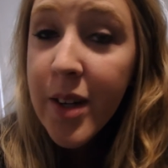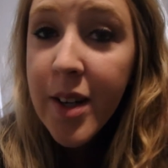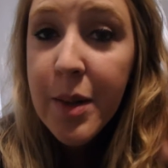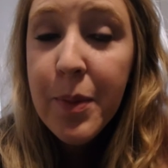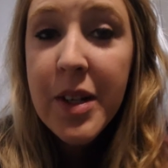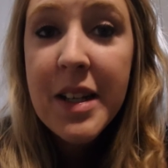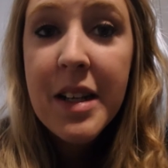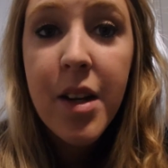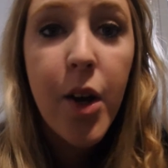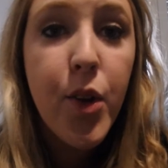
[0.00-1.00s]
We're gonna bring
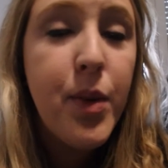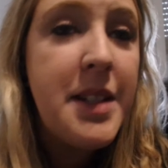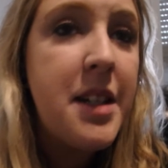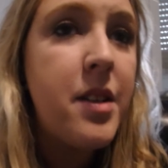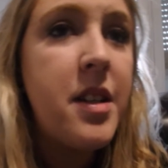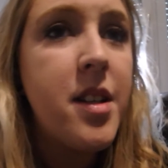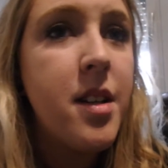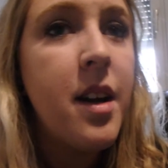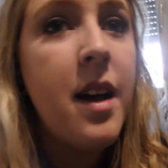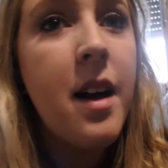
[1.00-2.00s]
it all the way down here
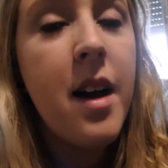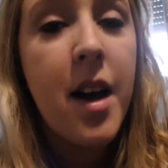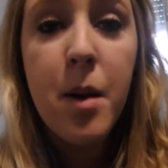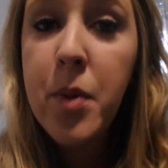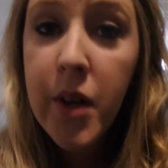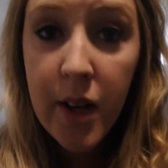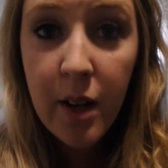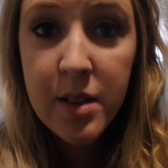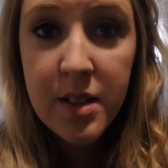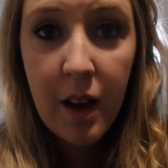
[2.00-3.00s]
and put it
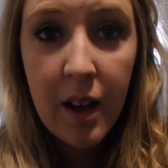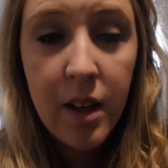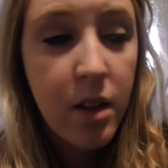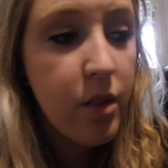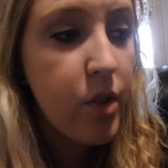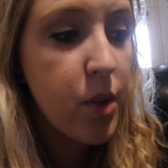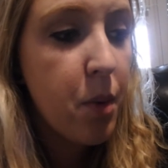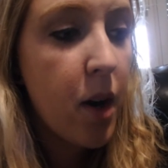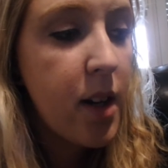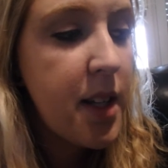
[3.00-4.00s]
outside for the
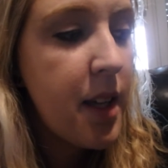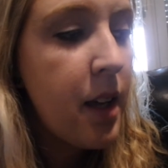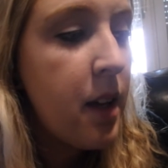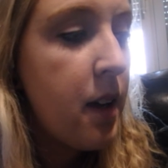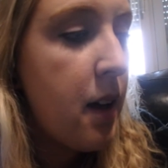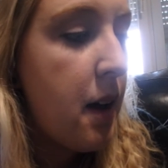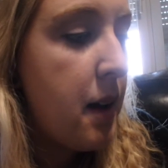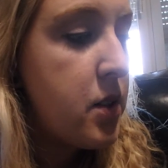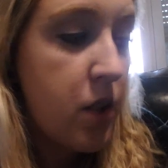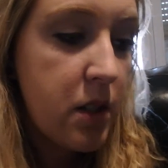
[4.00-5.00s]
party.
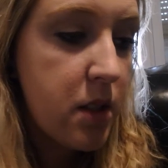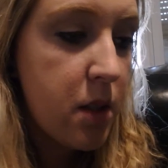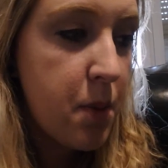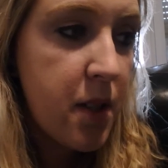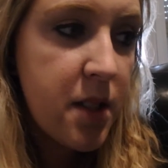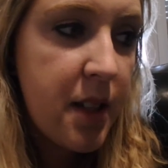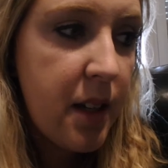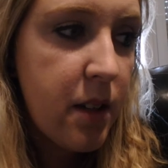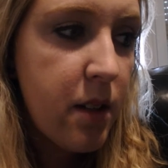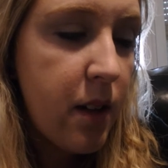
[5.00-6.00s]
John's gonna put it
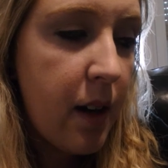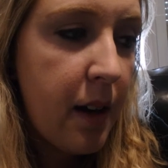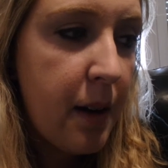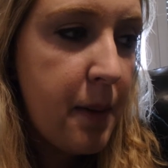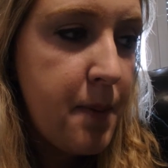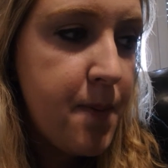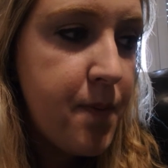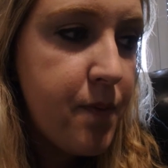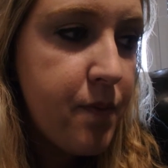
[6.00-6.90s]
together. Um,